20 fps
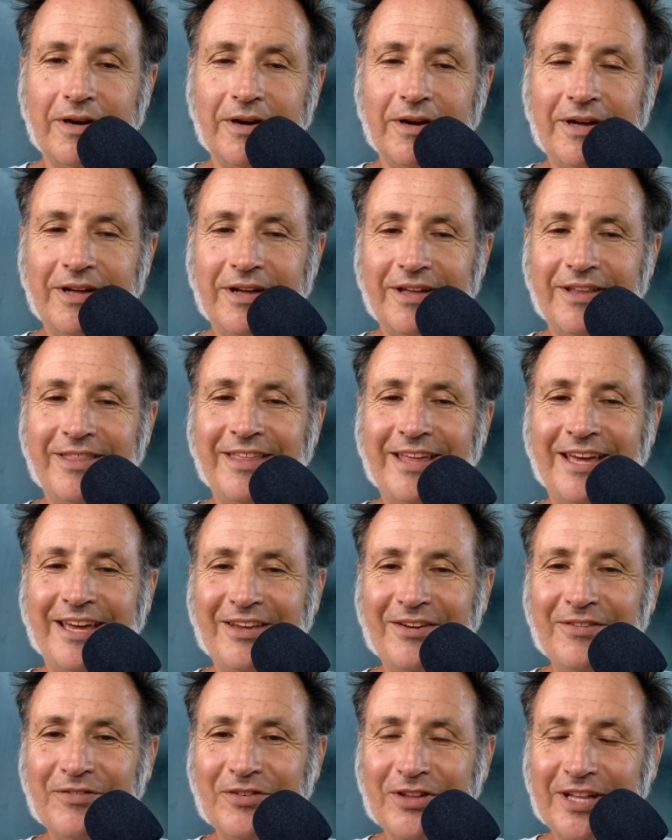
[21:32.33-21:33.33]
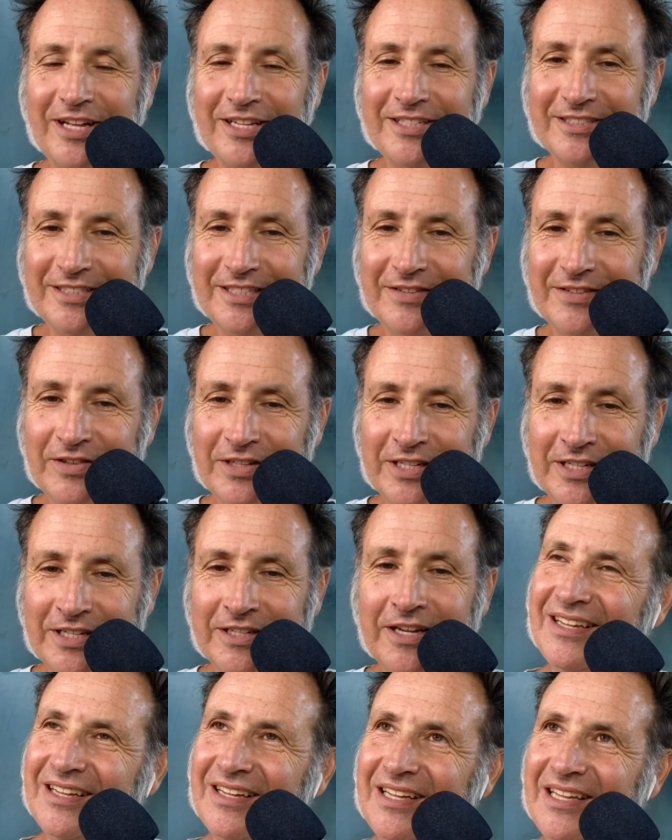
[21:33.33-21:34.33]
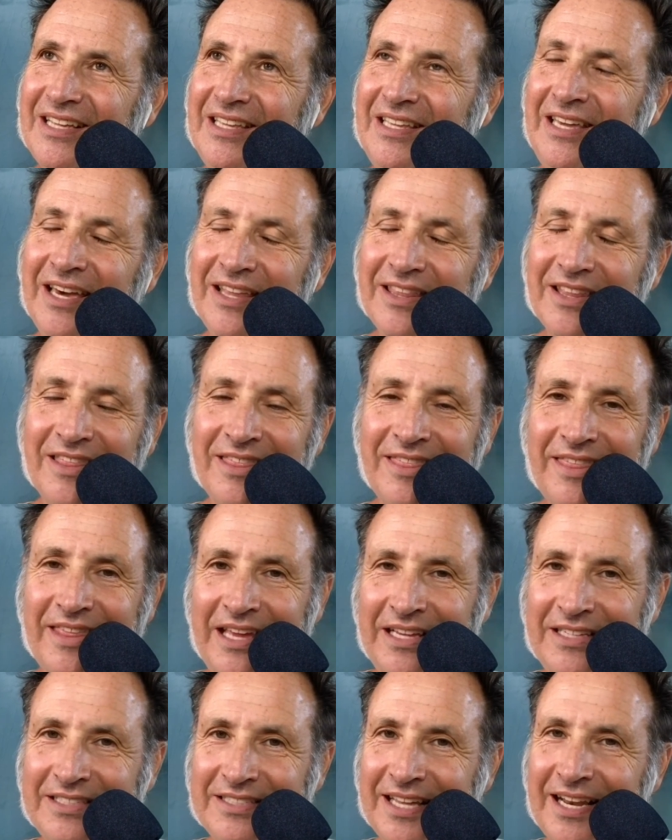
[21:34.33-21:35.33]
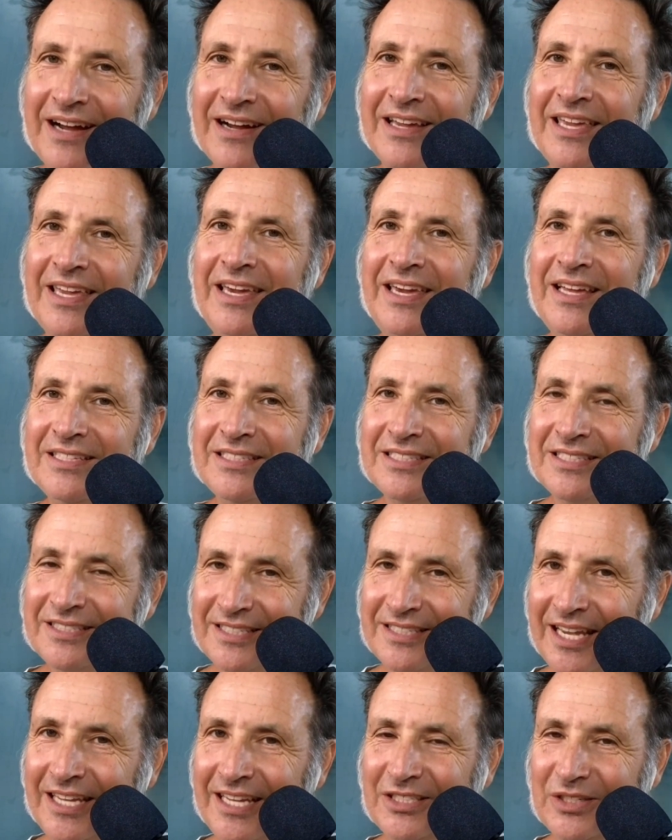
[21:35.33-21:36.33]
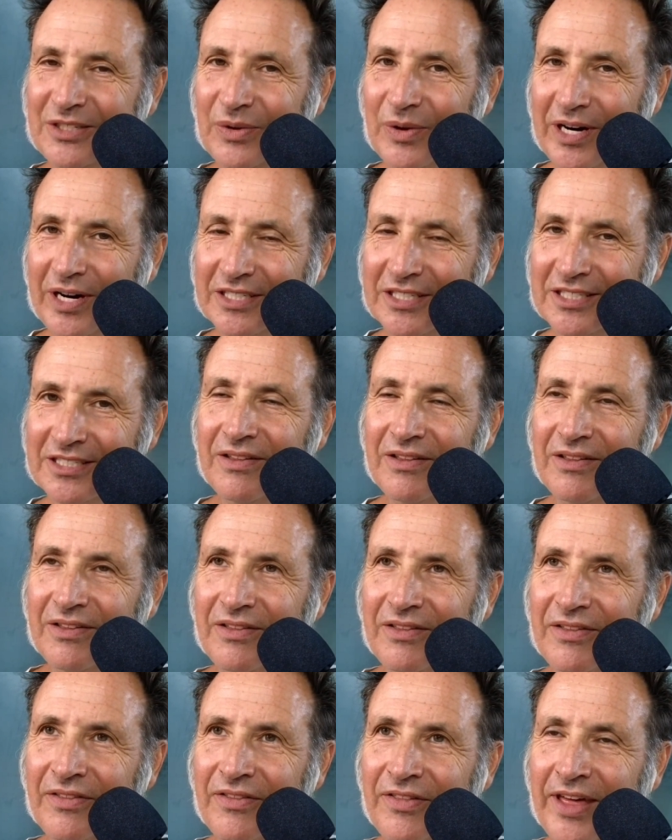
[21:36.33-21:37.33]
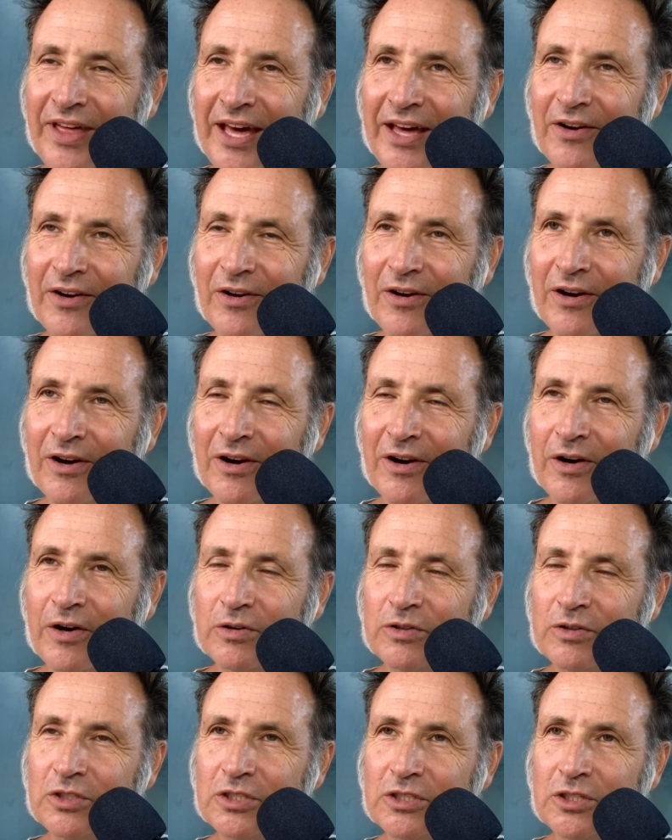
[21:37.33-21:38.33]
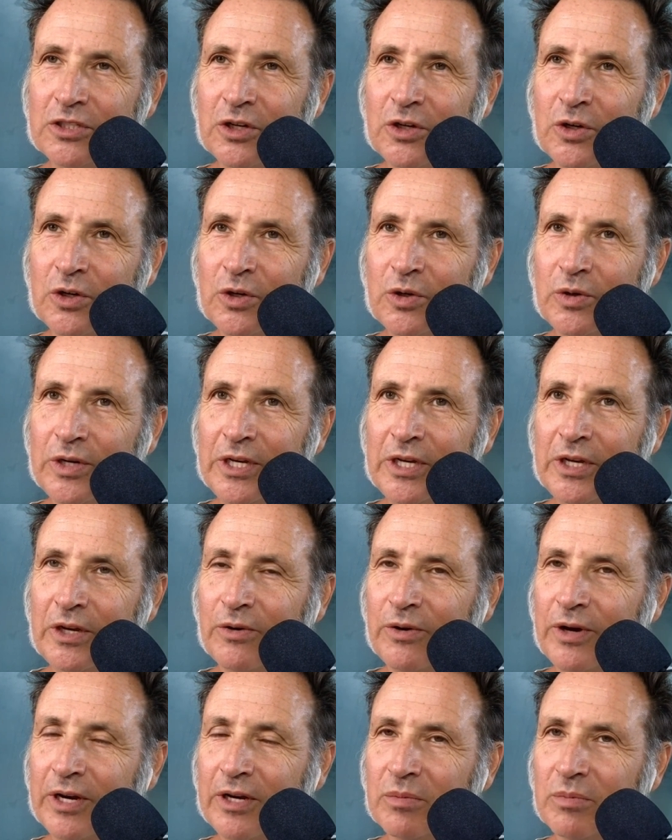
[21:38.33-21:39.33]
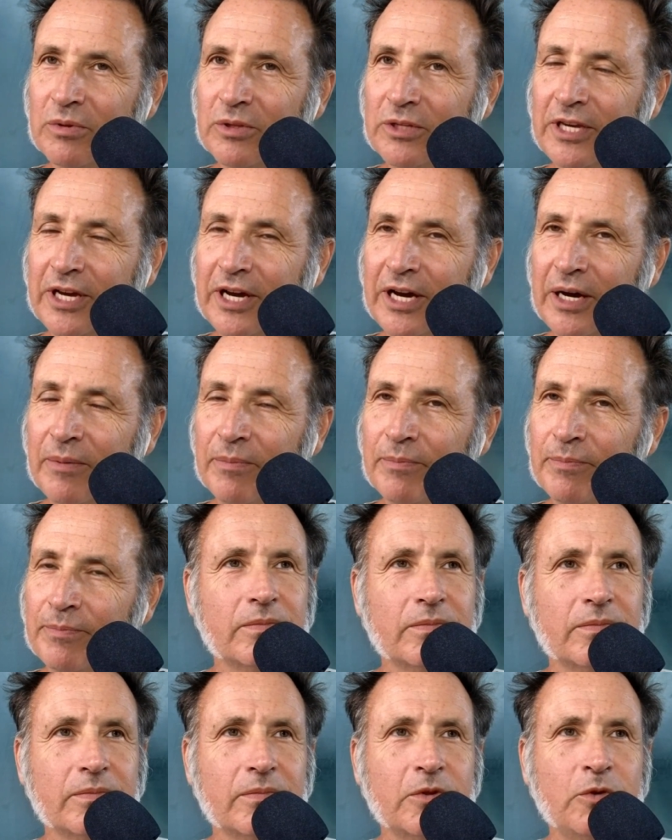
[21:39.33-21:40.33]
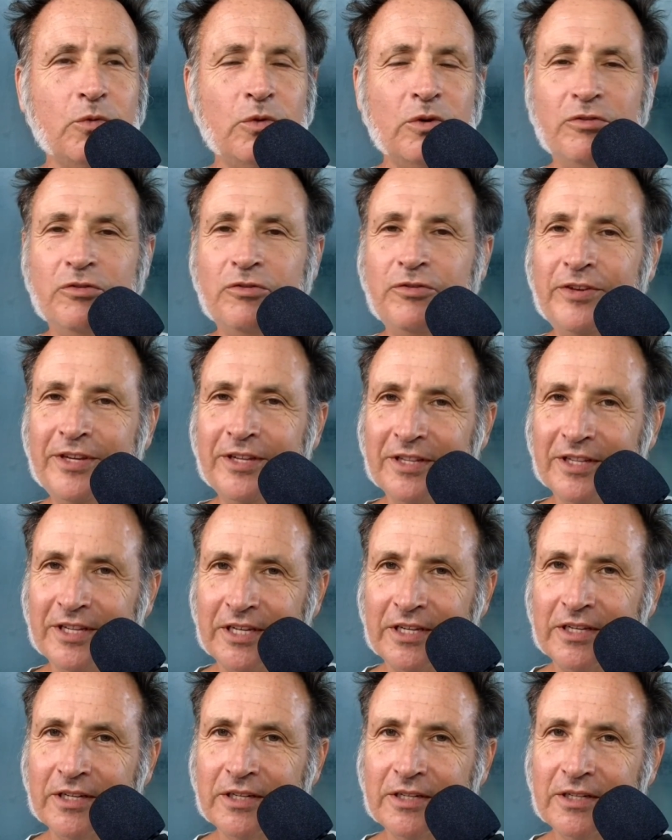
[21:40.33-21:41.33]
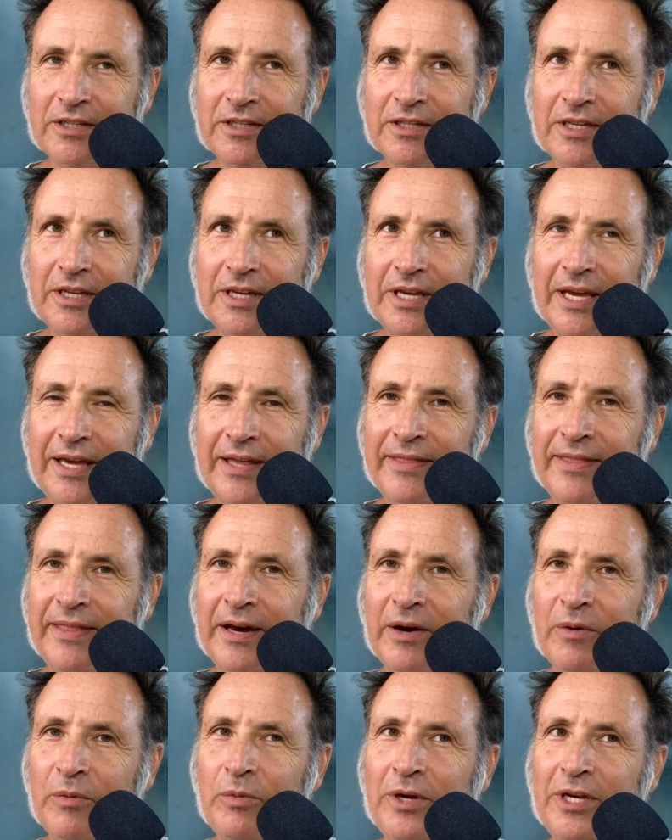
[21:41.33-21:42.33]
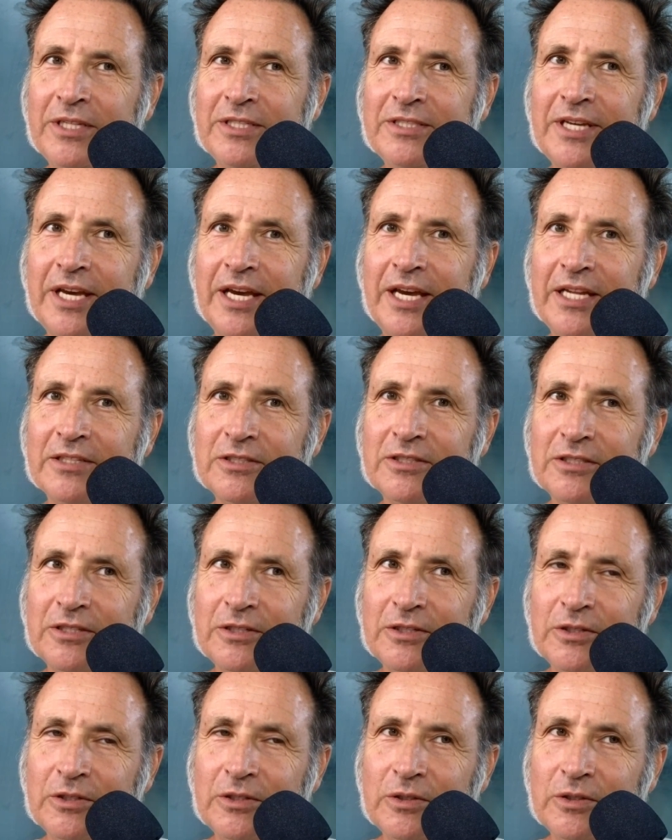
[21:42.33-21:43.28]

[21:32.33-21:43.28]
Thank you for that, Stephen. And yeah, the things that our kids say to us that are so incredibly revealing that we tend to